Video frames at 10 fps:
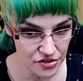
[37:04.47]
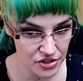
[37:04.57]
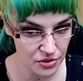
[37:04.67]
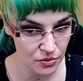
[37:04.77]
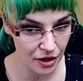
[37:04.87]

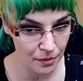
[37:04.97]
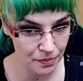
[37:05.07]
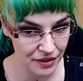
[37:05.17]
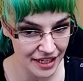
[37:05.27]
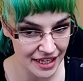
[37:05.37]
who are
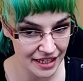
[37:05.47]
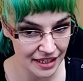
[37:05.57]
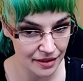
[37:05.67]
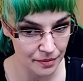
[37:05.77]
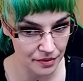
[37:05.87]

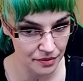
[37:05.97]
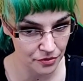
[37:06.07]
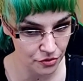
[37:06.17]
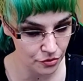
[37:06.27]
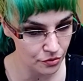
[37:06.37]
playing
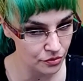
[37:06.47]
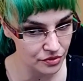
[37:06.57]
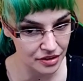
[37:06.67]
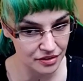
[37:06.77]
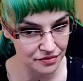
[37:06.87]
through
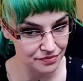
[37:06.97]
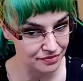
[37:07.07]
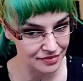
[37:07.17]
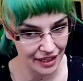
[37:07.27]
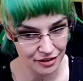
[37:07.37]
the
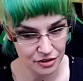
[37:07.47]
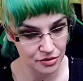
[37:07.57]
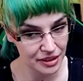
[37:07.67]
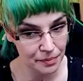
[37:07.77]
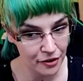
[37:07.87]

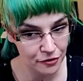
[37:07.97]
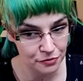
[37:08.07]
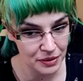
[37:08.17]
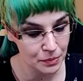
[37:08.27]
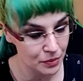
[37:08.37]
the amount
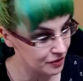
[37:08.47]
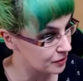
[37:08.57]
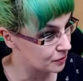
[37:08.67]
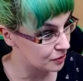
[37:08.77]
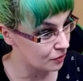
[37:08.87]
of people
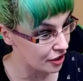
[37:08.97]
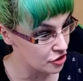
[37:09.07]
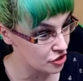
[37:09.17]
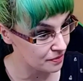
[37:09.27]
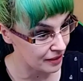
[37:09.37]
who would
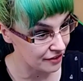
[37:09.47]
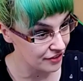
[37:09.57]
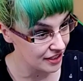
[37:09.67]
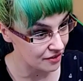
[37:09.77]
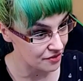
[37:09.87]
watch my
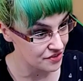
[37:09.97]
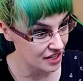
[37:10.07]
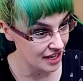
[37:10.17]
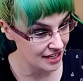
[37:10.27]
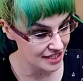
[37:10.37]
videos.
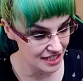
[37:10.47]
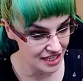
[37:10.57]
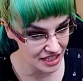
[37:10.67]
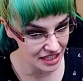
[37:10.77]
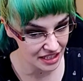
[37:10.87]
And I
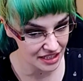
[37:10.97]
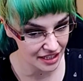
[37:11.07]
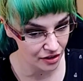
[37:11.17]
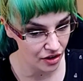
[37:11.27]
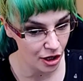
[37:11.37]
think that
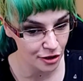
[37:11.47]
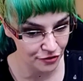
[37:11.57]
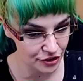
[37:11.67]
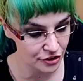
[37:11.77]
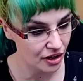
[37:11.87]
a lot of
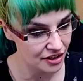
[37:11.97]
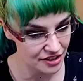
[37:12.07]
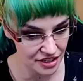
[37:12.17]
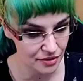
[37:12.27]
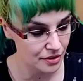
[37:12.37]
other
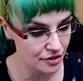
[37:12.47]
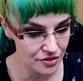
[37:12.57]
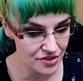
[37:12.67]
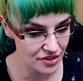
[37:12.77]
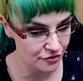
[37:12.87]
content
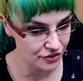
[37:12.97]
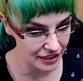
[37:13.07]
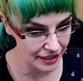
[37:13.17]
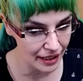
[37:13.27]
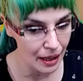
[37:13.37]
creators are
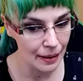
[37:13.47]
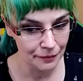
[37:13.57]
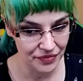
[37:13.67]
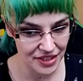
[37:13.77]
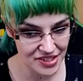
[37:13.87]
feeling
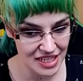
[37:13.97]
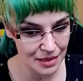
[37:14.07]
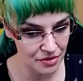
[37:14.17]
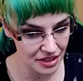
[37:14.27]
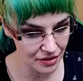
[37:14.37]
the
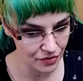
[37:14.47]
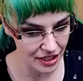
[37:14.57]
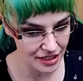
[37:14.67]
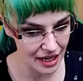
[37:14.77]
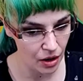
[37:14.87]
same thing
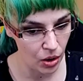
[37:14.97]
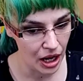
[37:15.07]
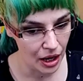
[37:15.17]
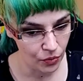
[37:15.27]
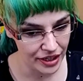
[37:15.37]
right now,
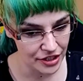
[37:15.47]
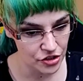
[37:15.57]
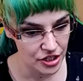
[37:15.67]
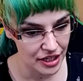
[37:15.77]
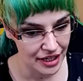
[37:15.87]

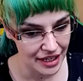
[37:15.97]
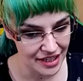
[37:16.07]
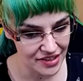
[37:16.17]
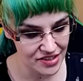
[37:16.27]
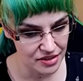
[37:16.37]
which
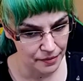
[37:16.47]
is